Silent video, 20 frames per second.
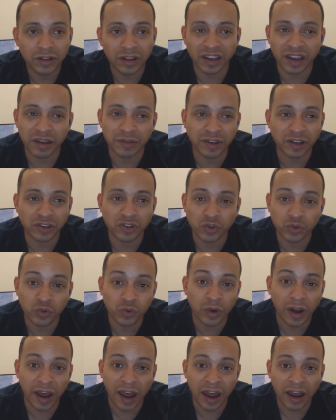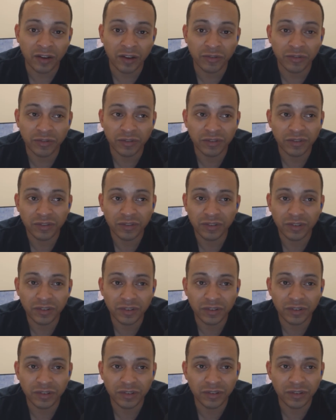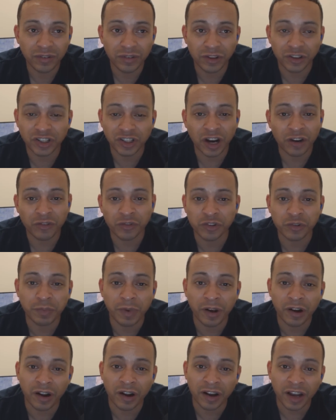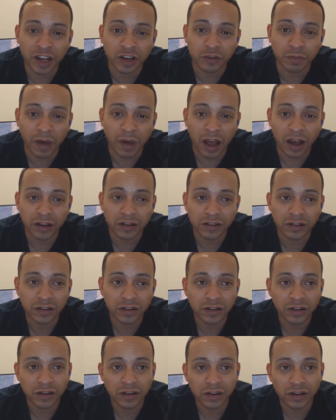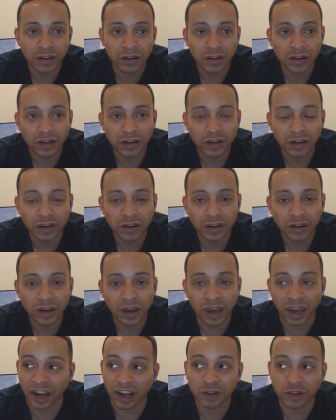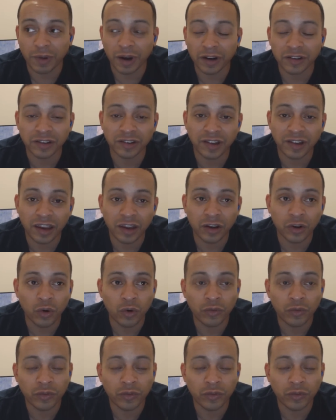The games that you do have, the genre is better on Xbox, and Xbox is taking